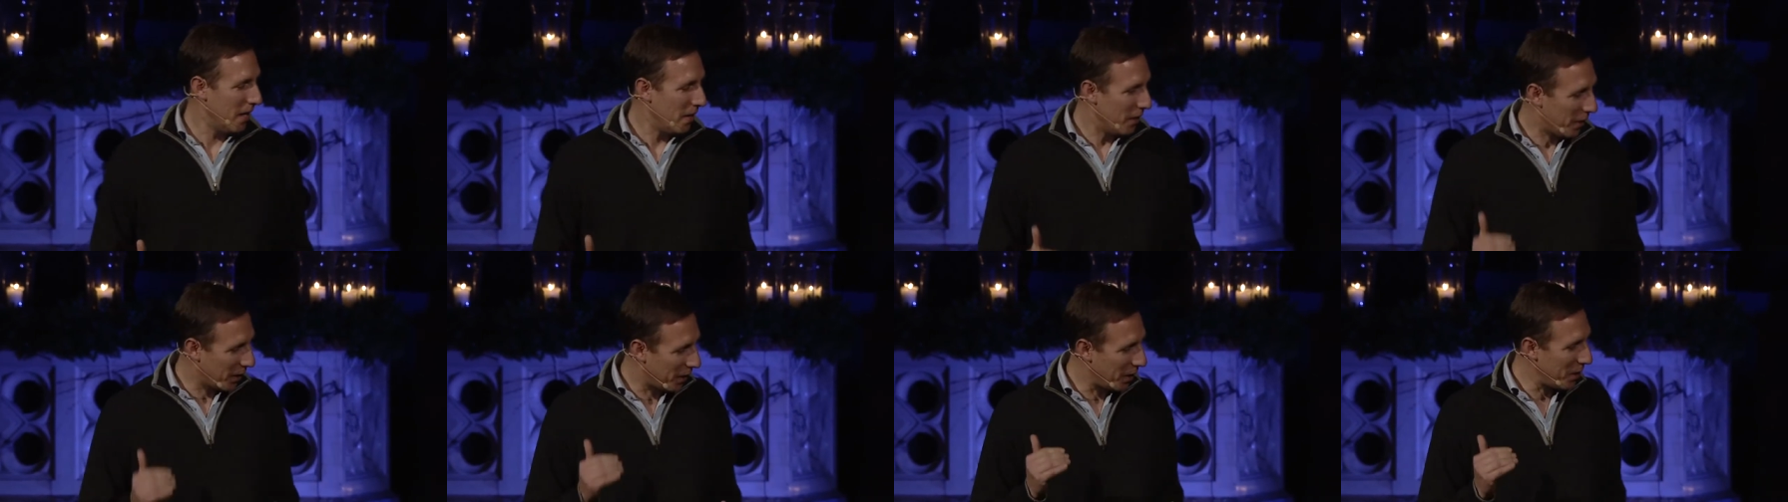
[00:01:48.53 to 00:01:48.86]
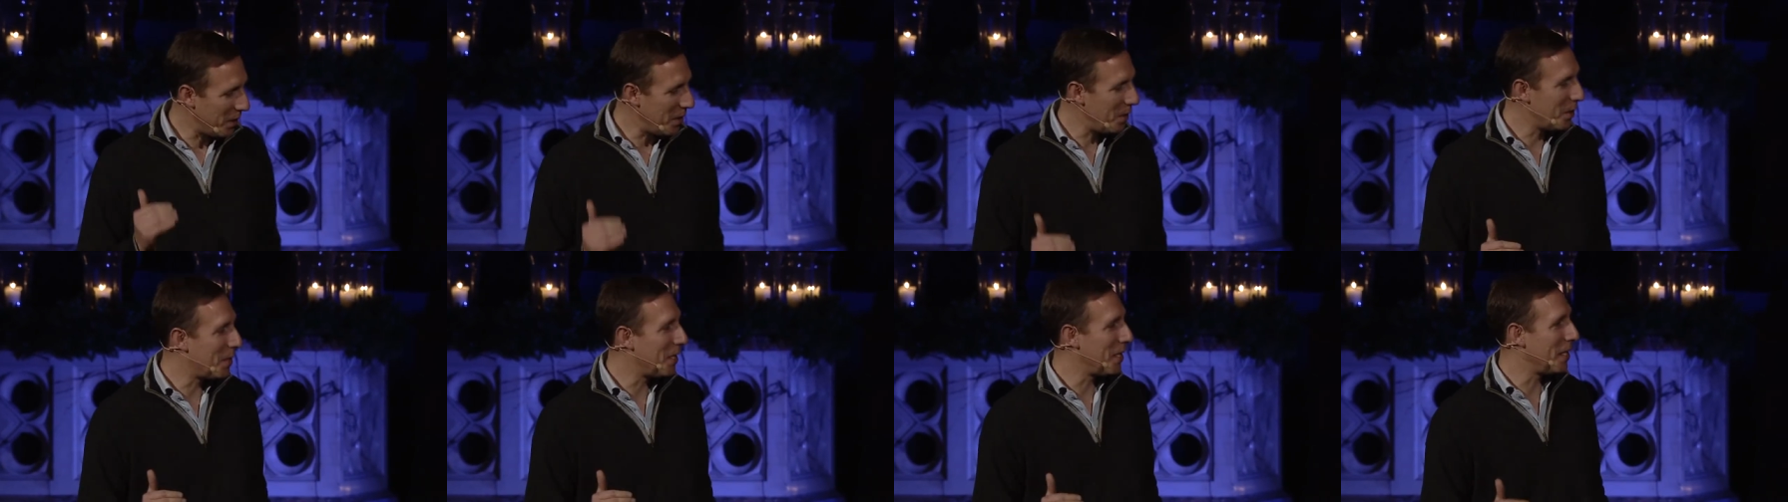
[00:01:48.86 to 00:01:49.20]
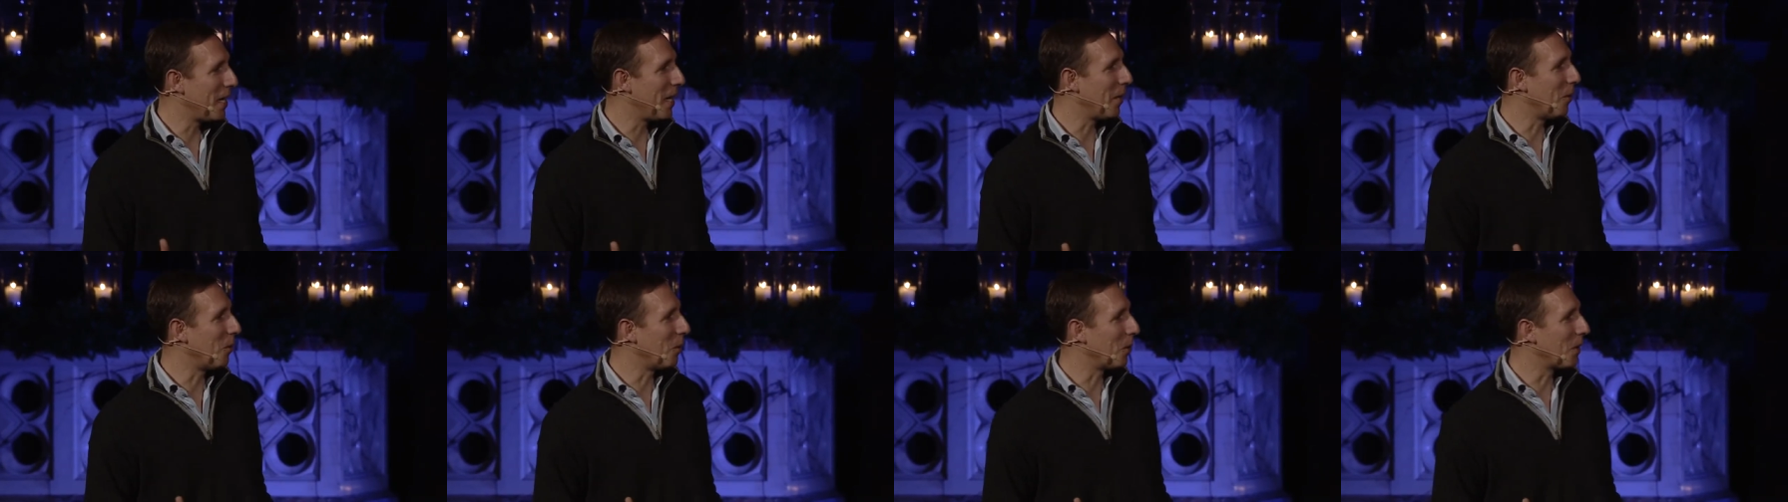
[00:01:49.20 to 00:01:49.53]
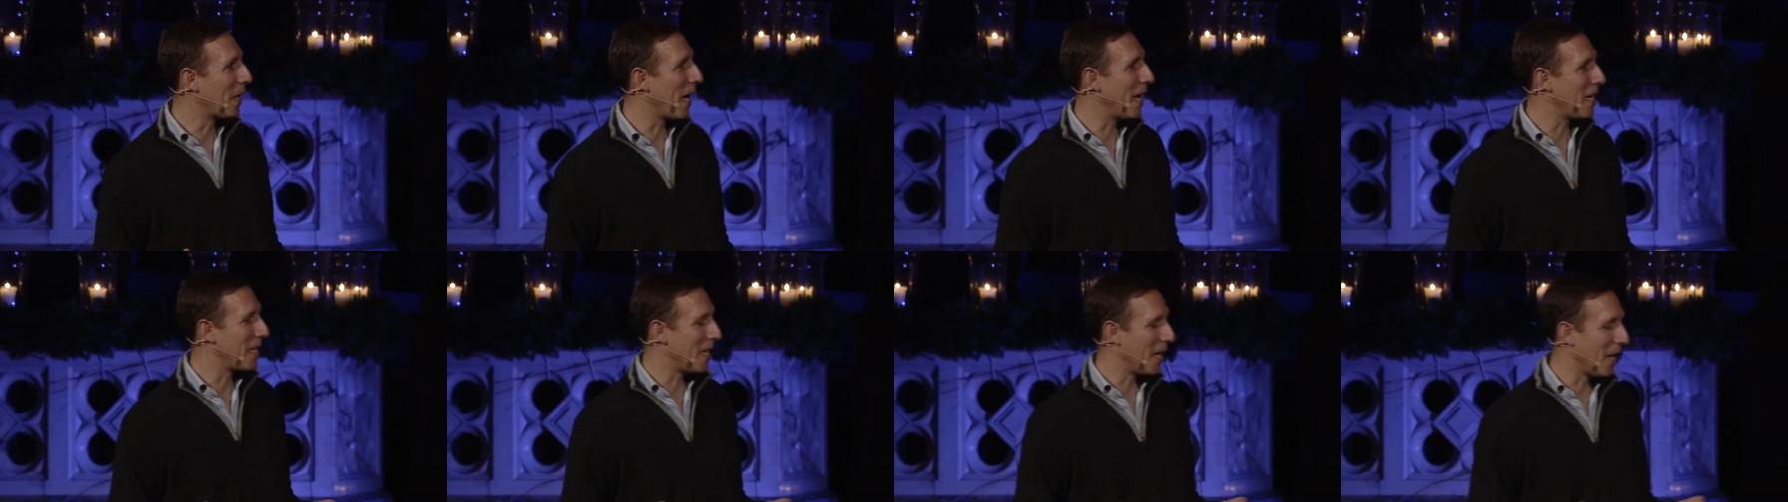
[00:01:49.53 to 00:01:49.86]
The good news is it all
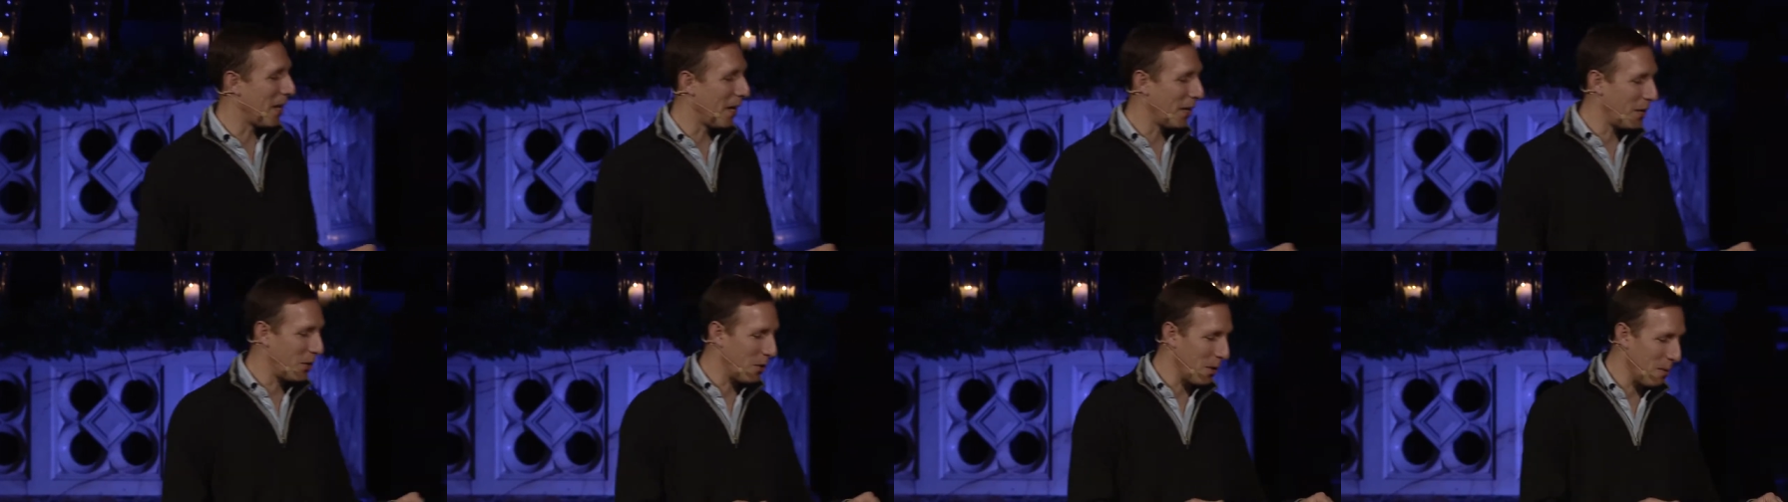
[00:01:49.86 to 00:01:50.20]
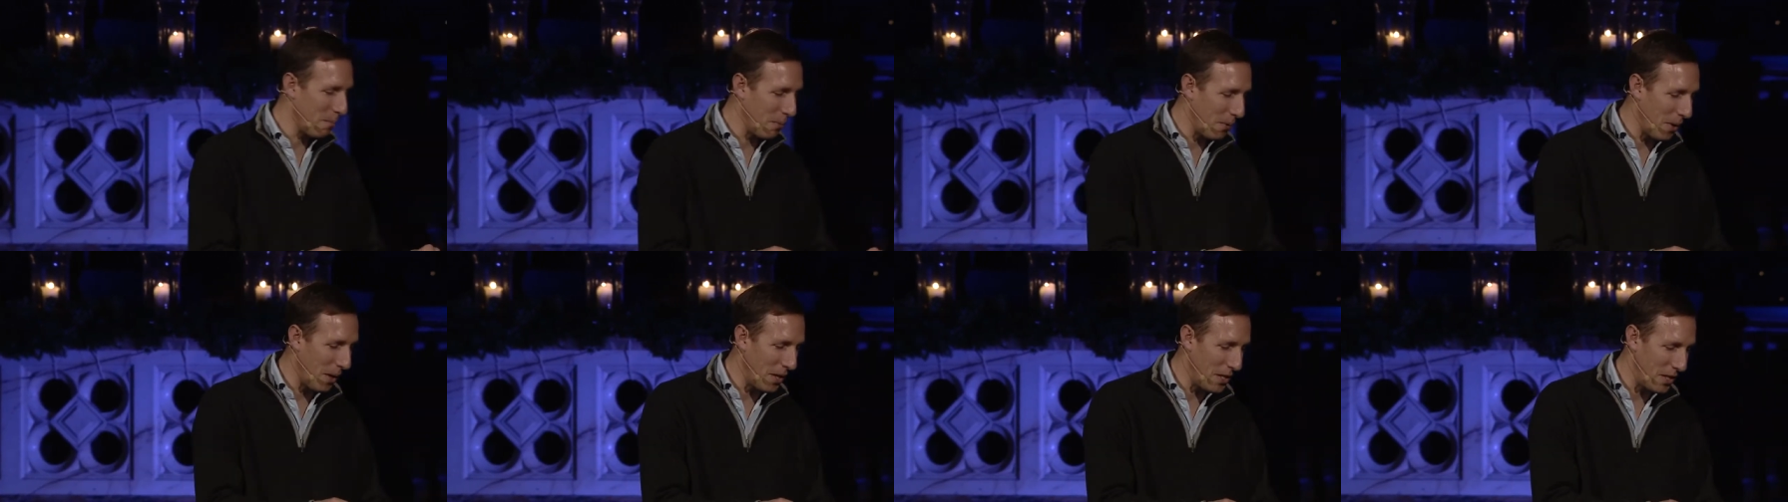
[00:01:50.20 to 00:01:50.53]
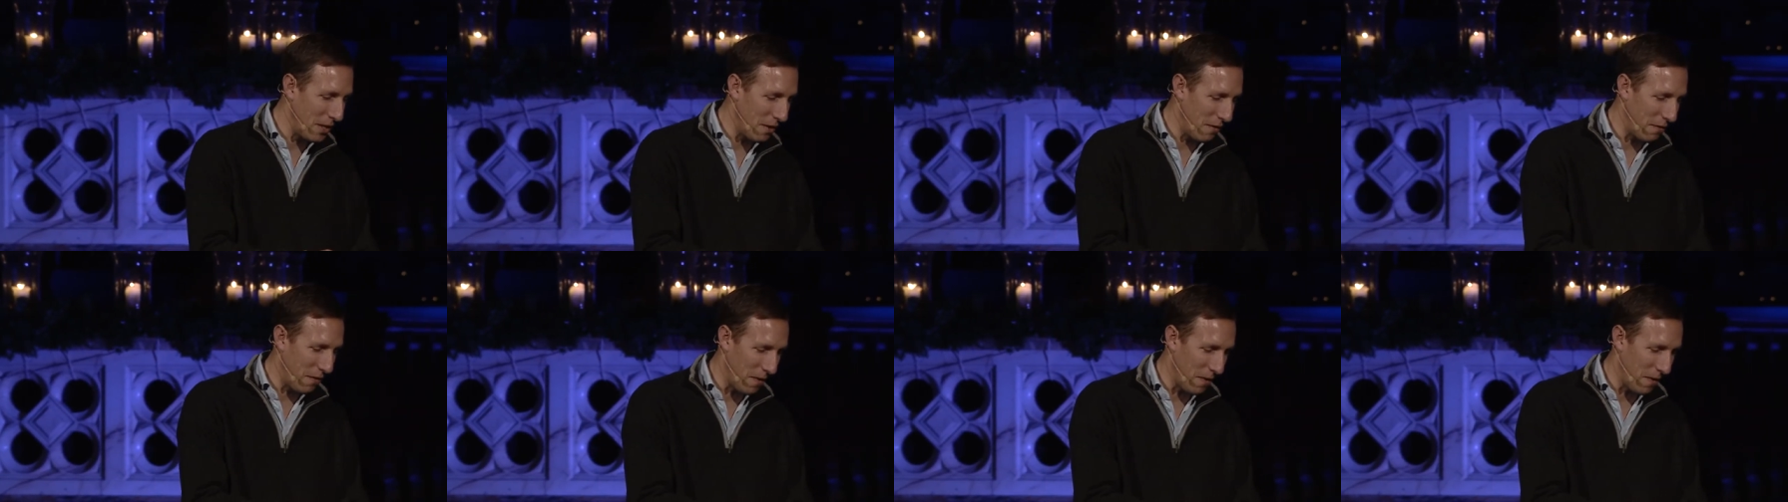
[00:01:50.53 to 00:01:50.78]
gets lighter and brighter